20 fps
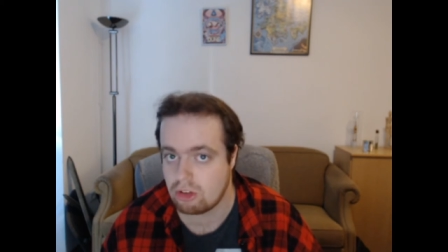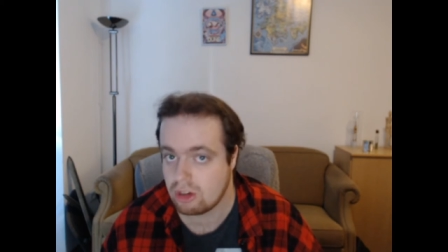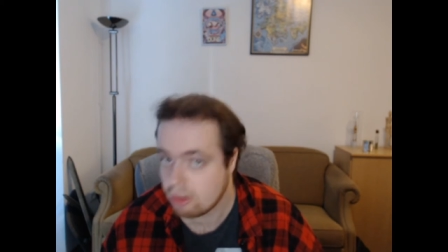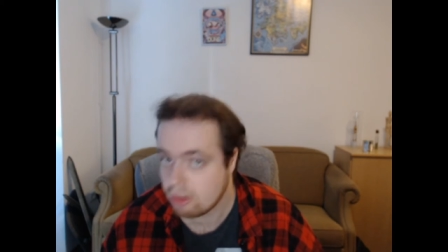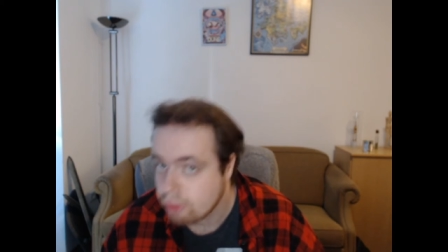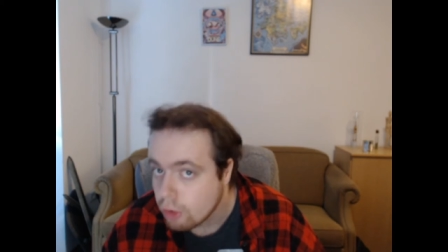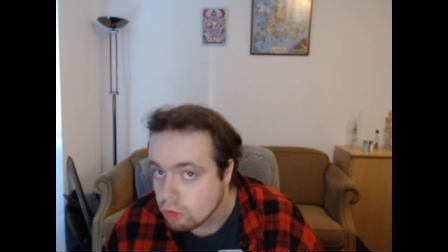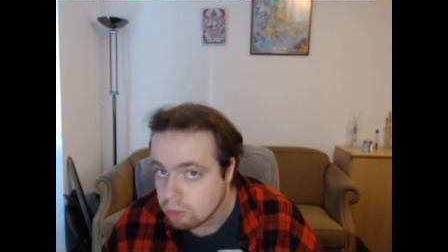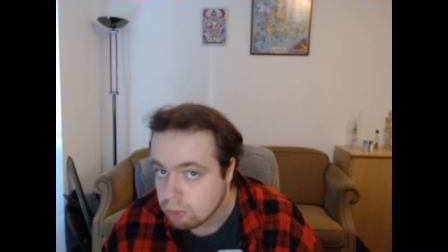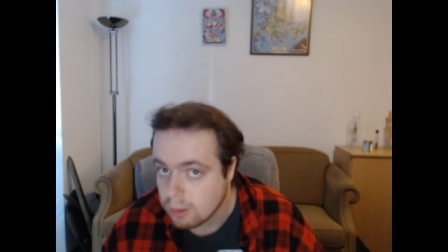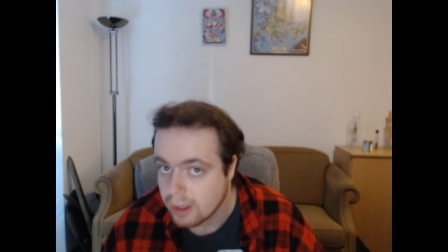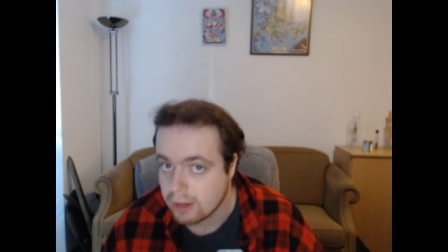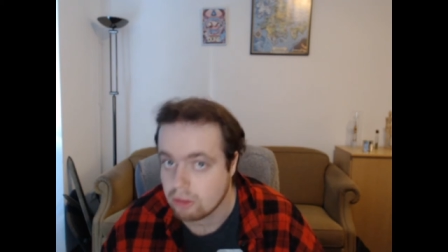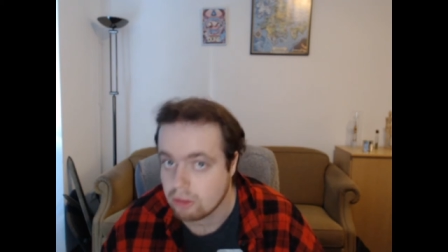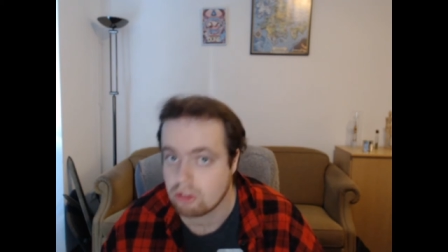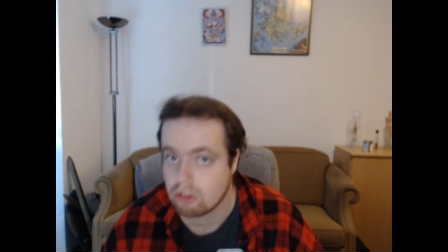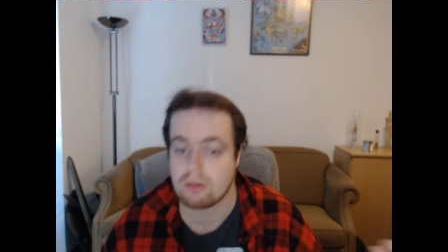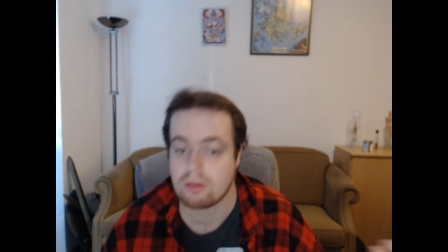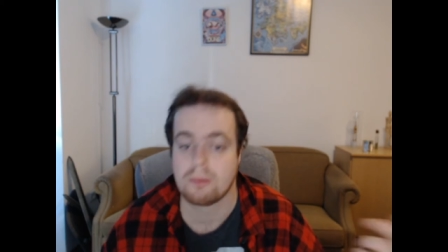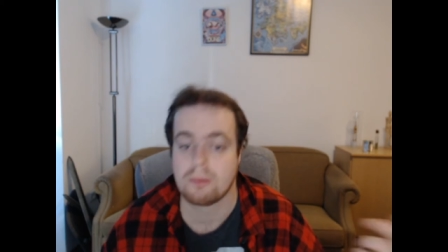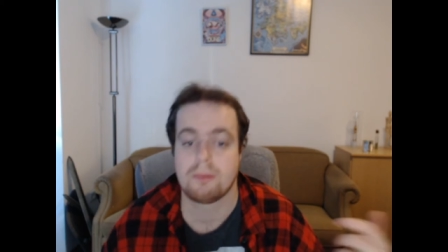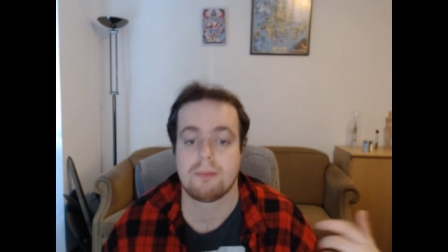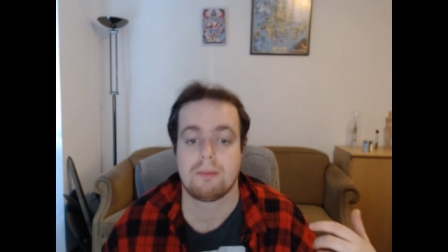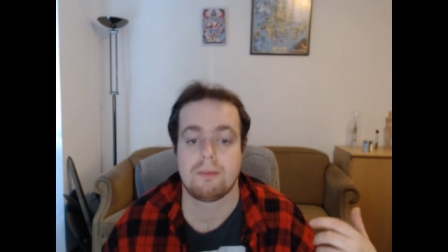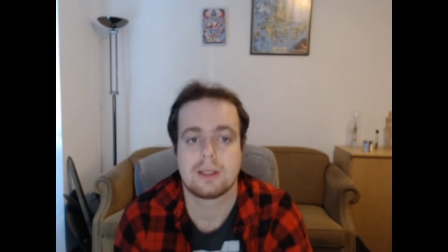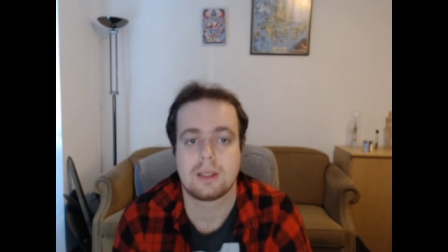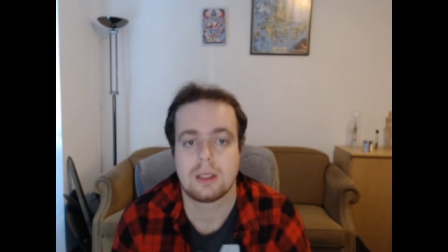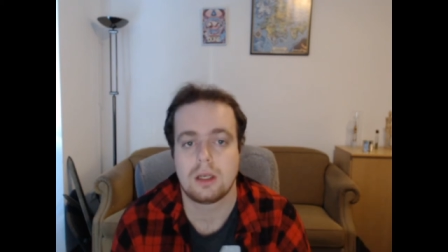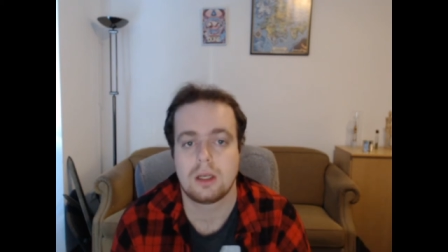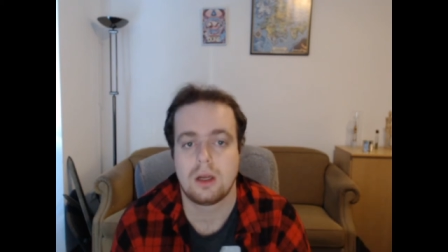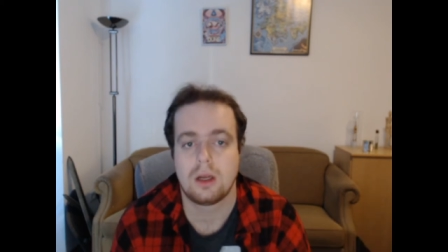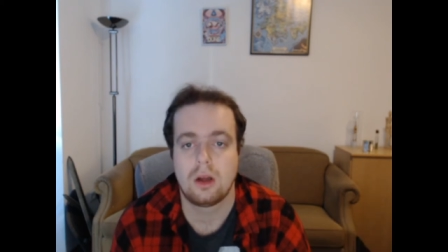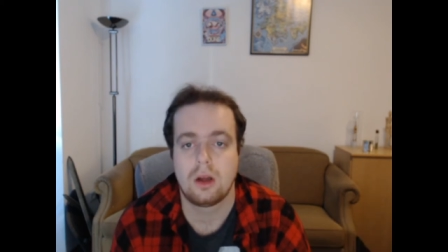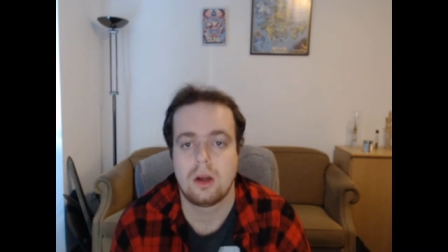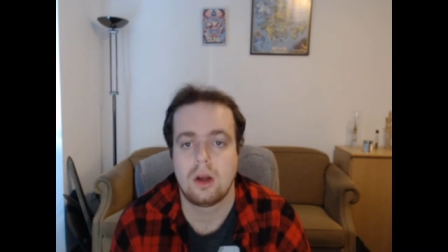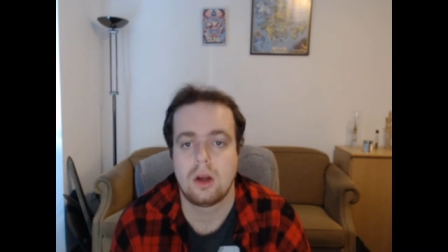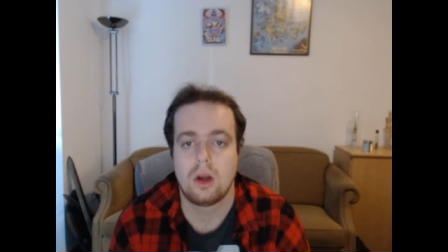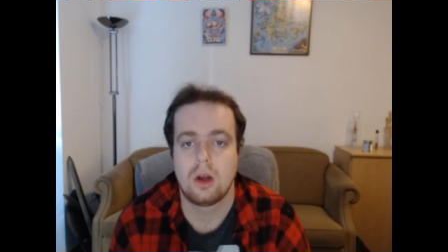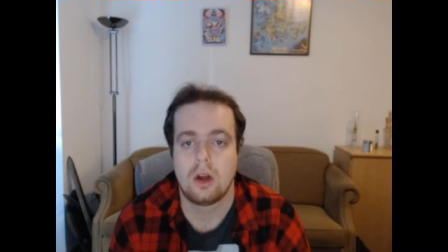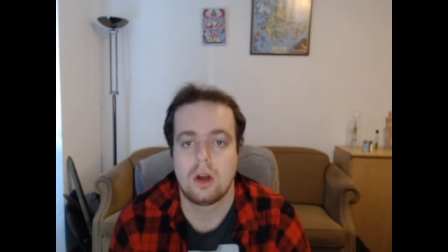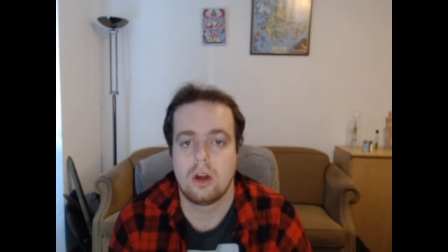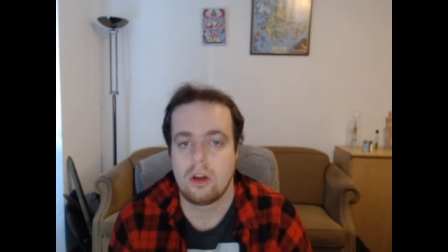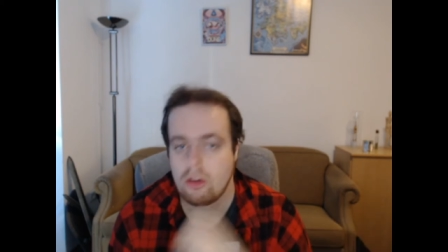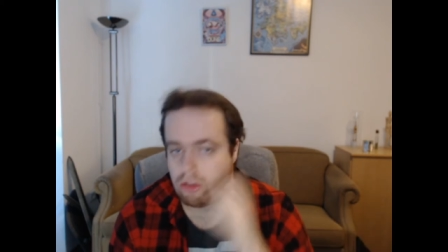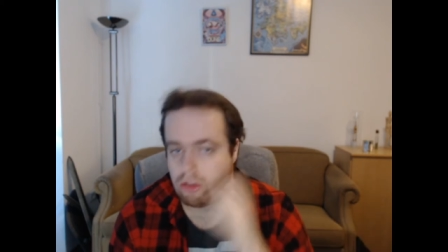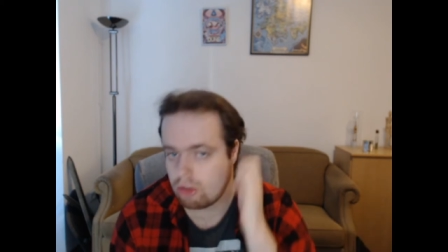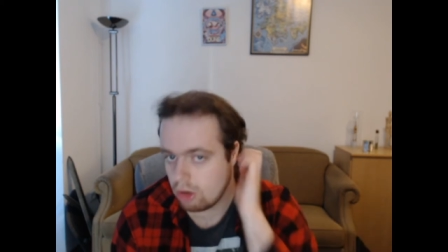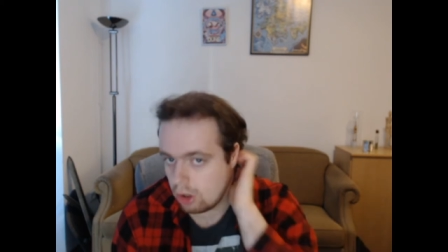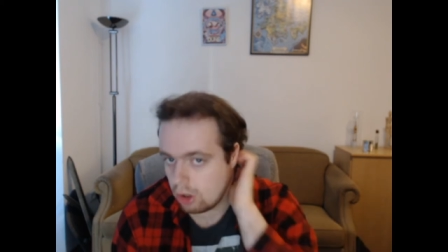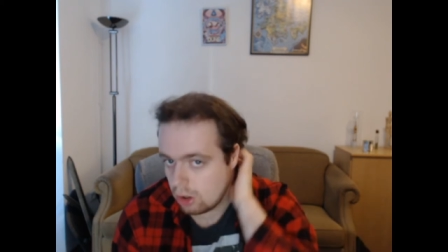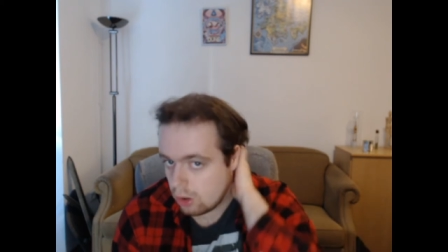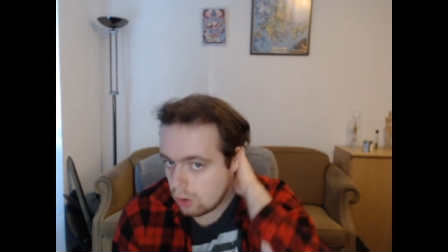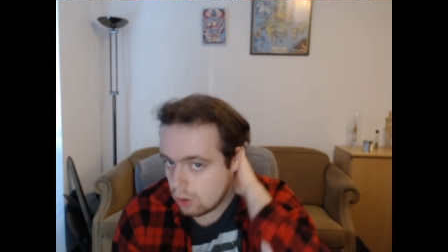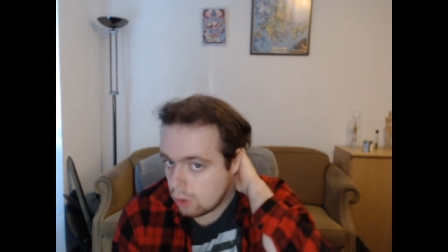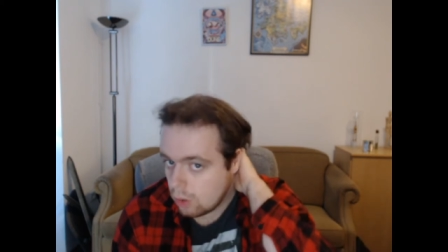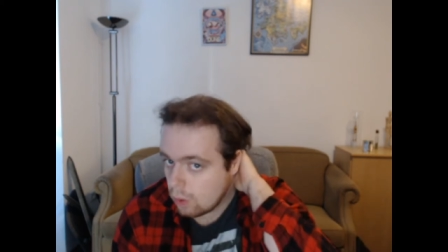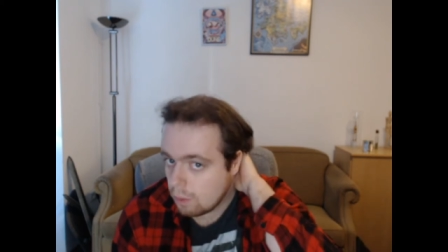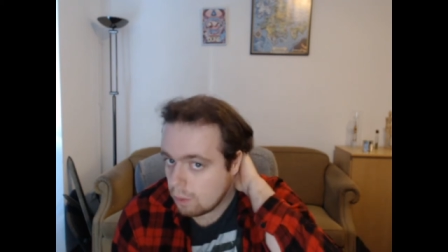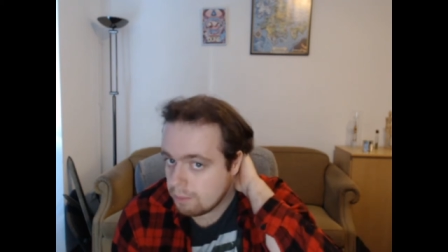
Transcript: in the first place. So,